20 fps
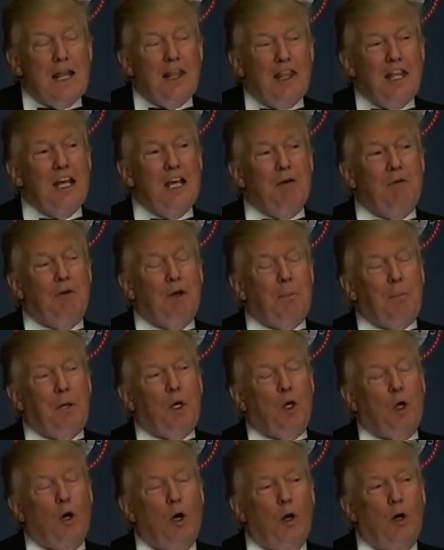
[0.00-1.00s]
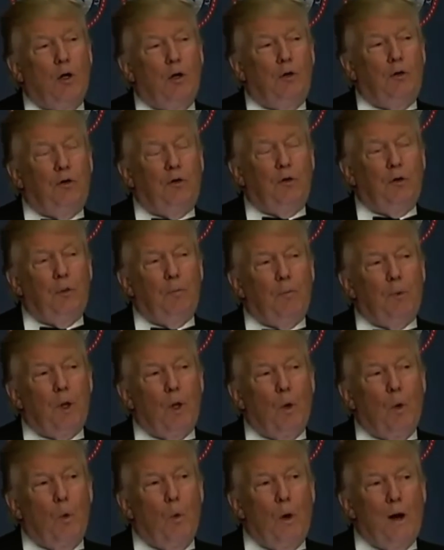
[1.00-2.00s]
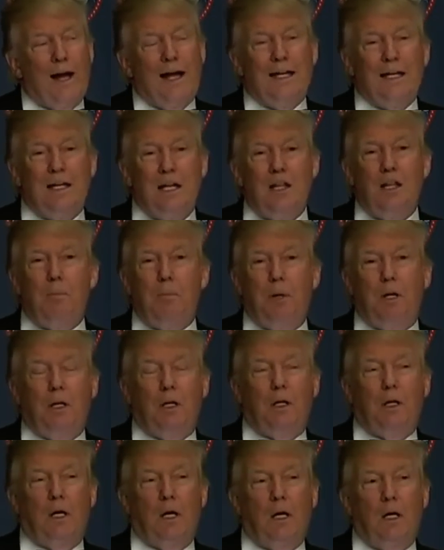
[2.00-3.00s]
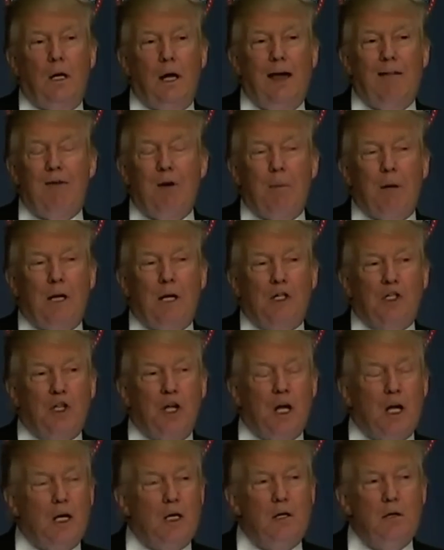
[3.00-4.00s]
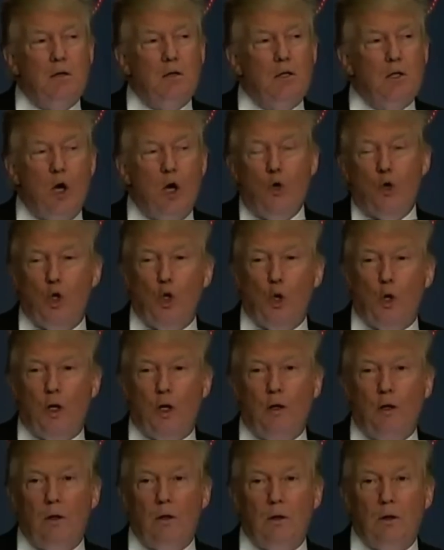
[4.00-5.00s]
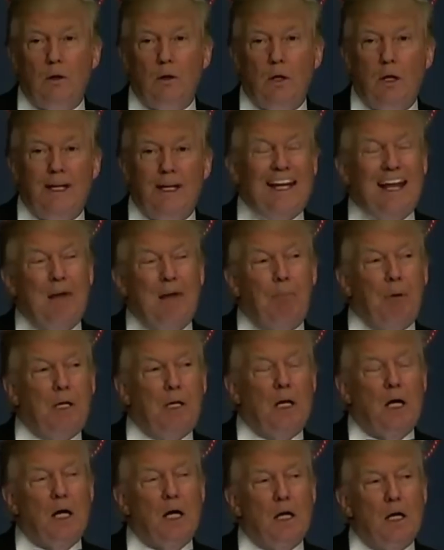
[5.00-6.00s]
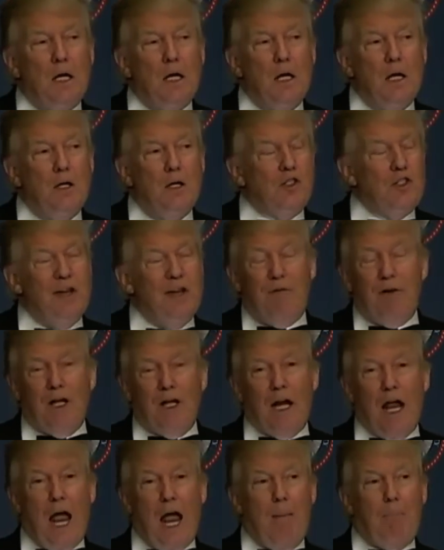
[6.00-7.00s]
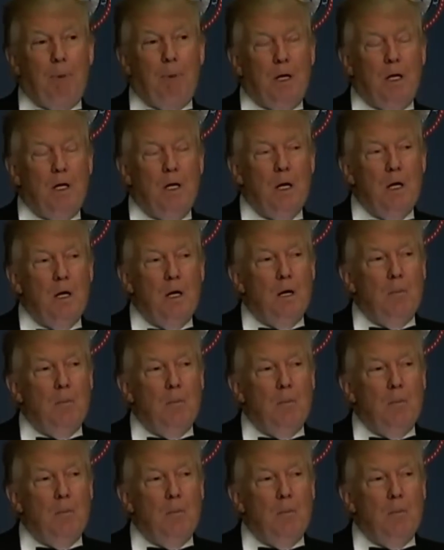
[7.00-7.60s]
I think of it because when I did the building, everybody said, don't do it. It can't be done. It's never going to happen.